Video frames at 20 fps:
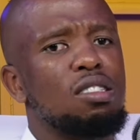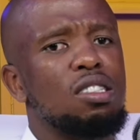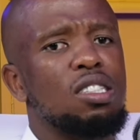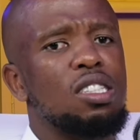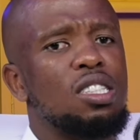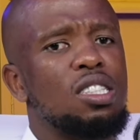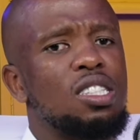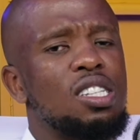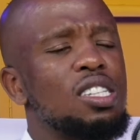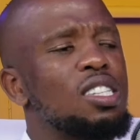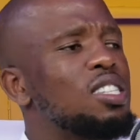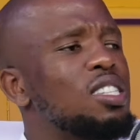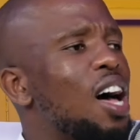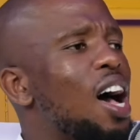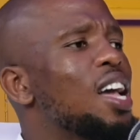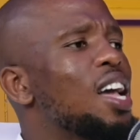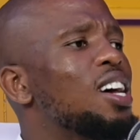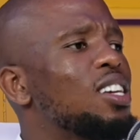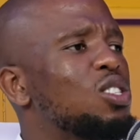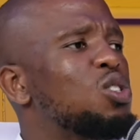
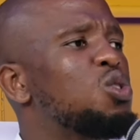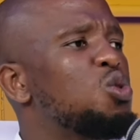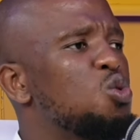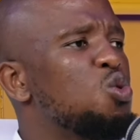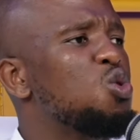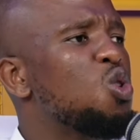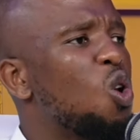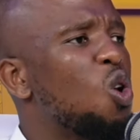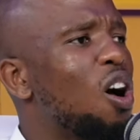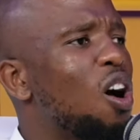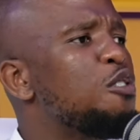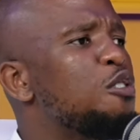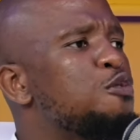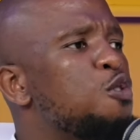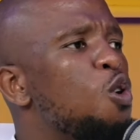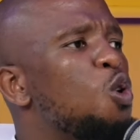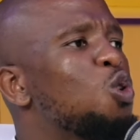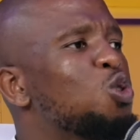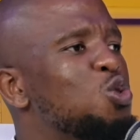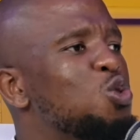desires you, no longer
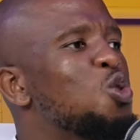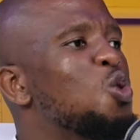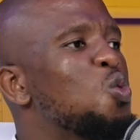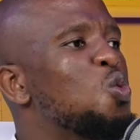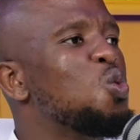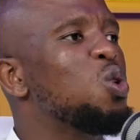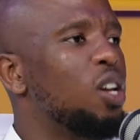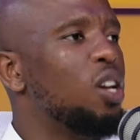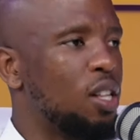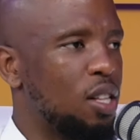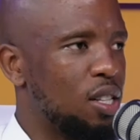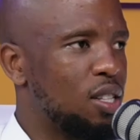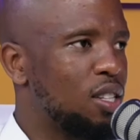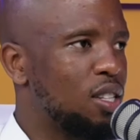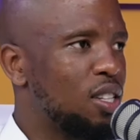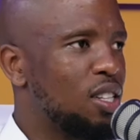follows your will.